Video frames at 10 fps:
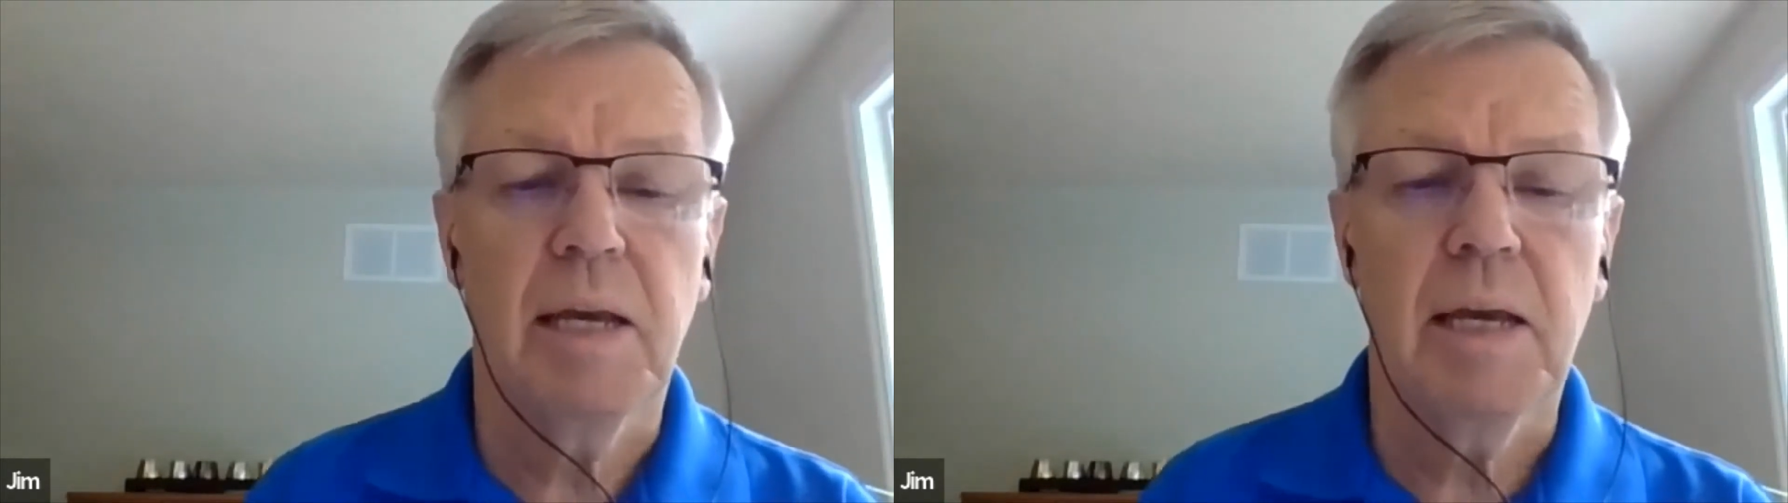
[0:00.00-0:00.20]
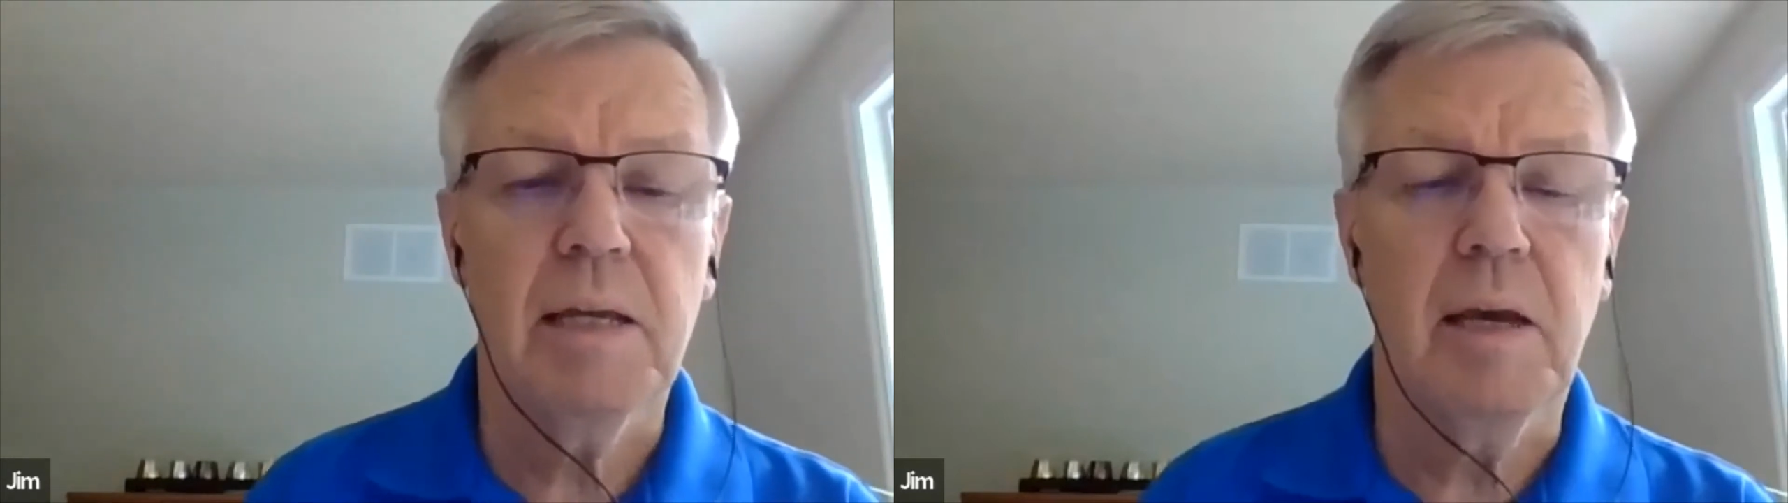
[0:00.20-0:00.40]

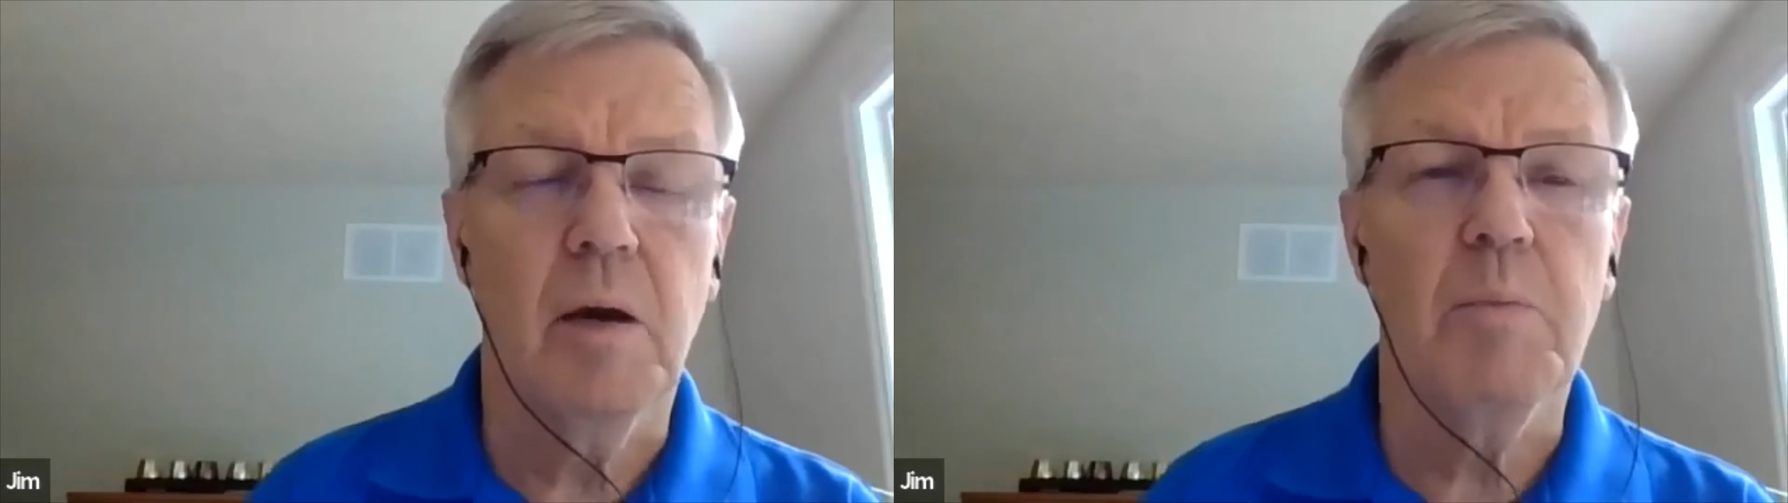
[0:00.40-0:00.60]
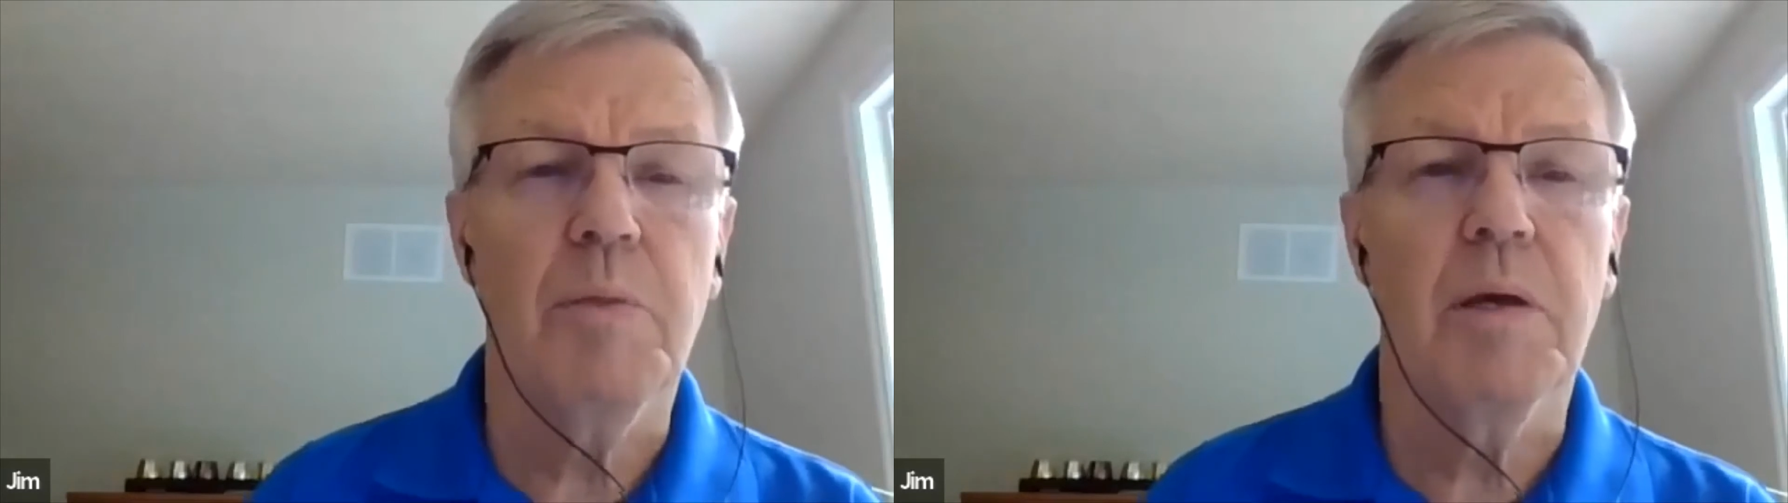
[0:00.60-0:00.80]
and
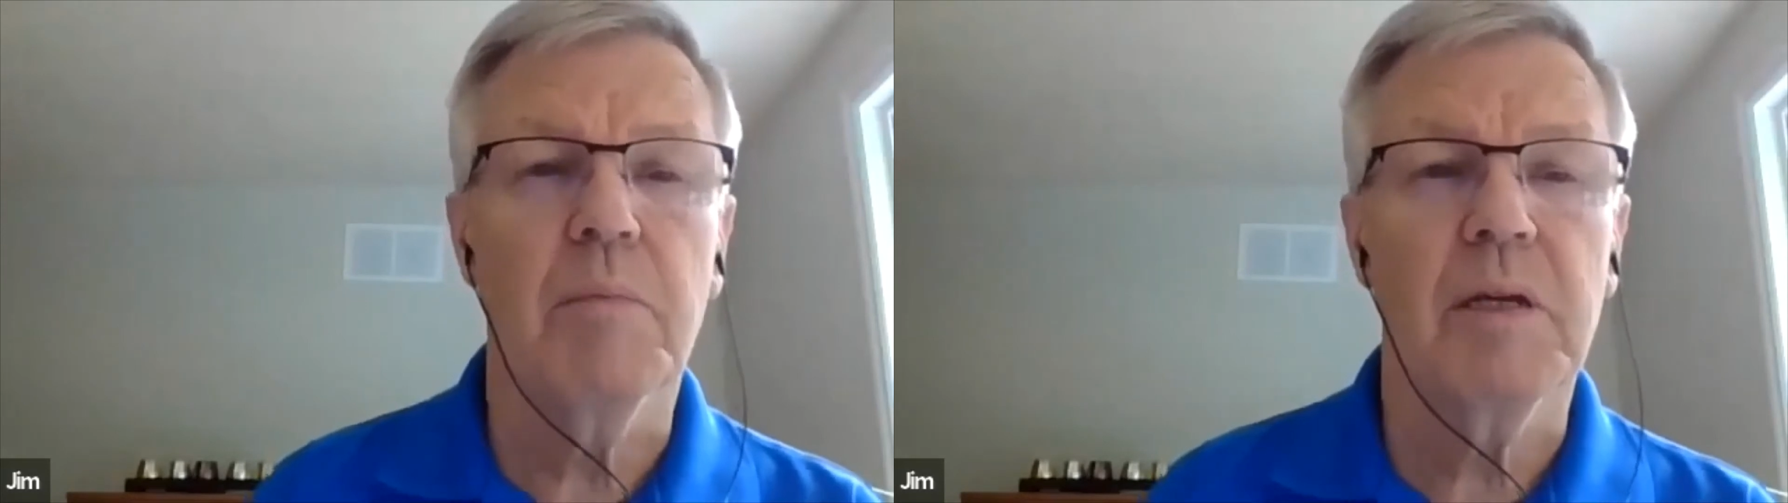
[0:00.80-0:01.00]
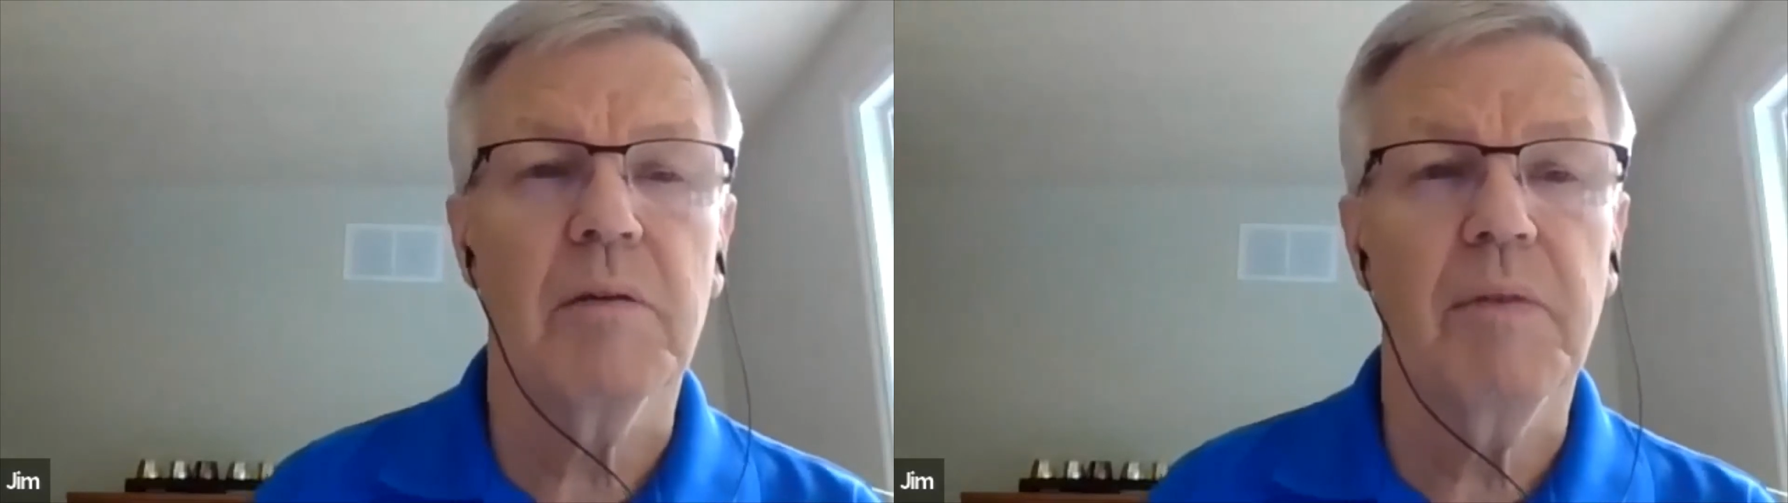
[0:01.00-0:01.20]
help
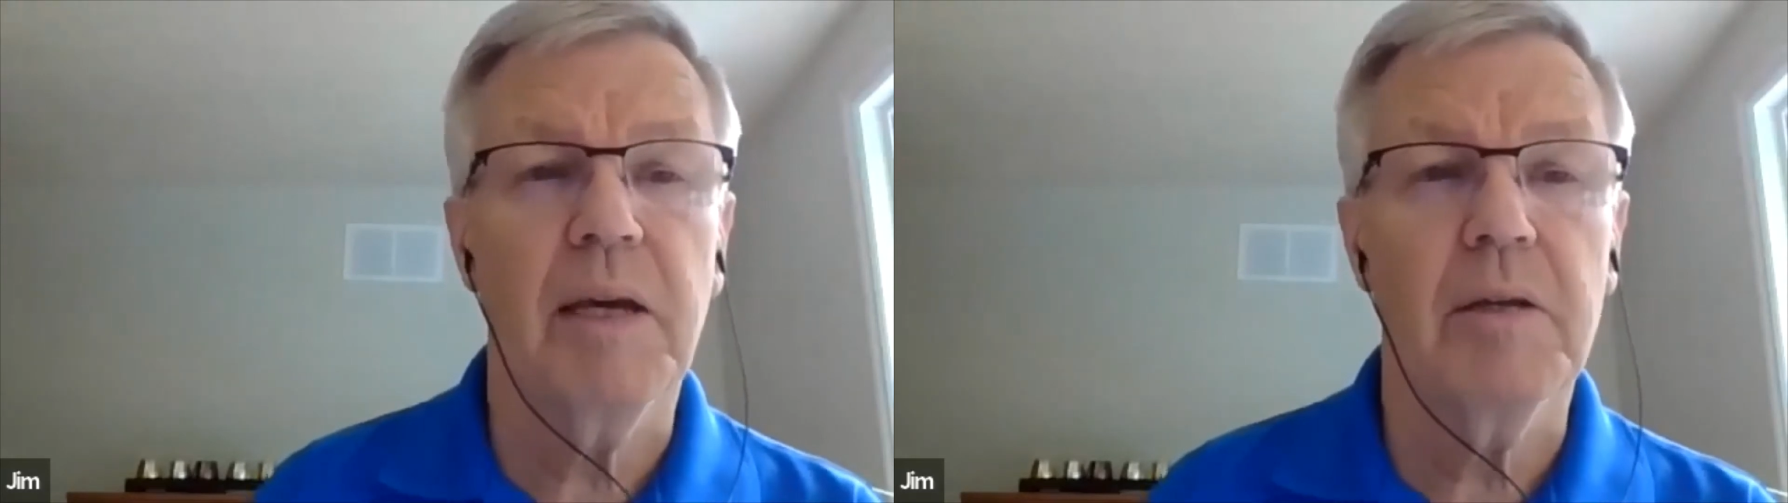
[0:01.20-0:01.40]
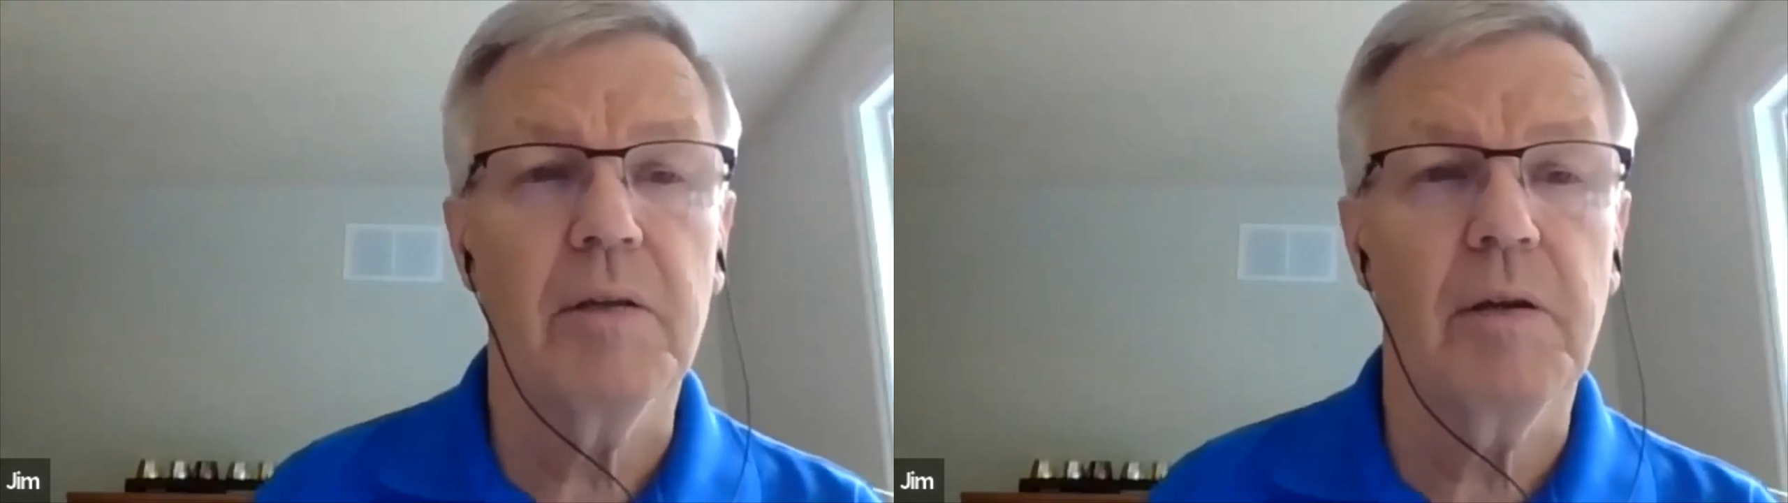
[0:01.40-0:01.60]
them
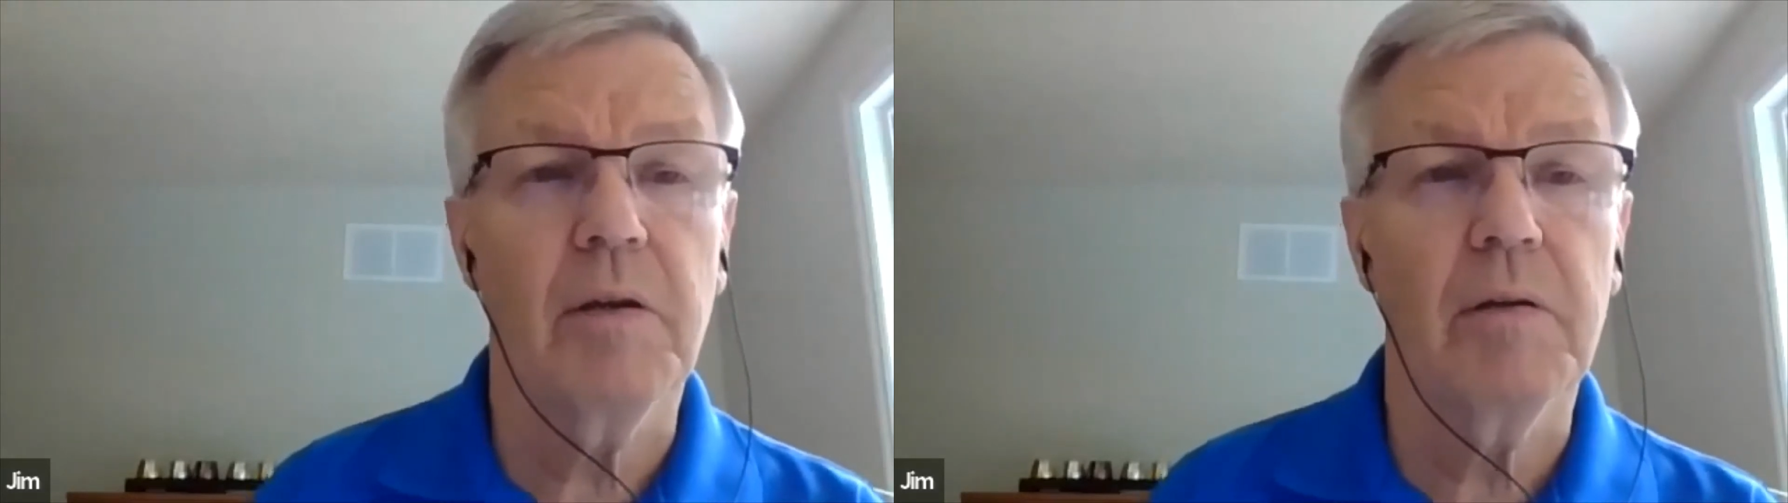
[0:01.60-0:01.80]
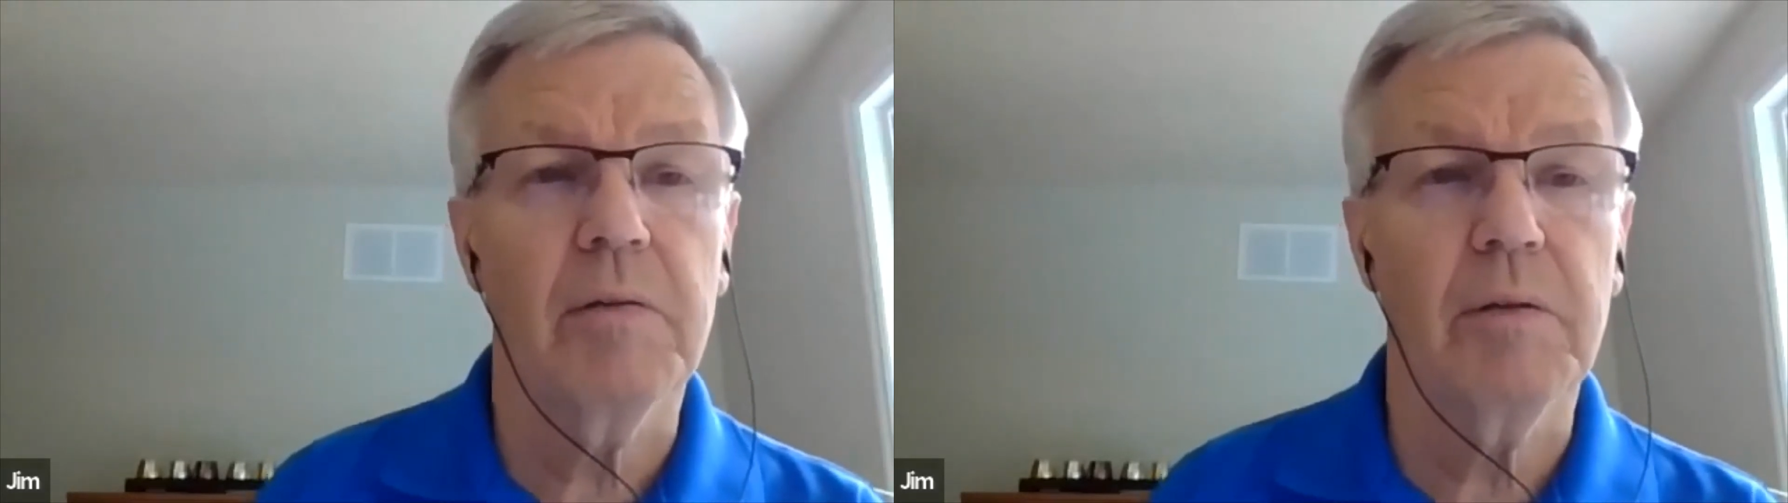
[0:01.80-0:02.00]
convey to
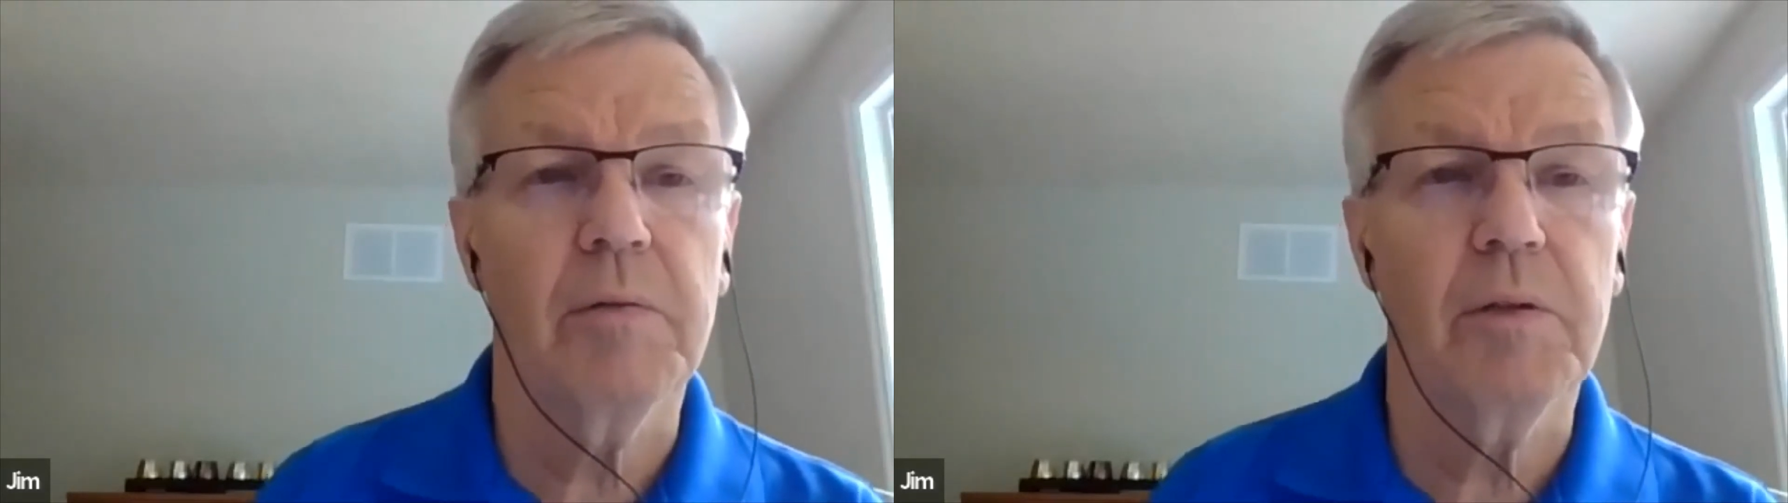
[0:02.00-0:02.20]
their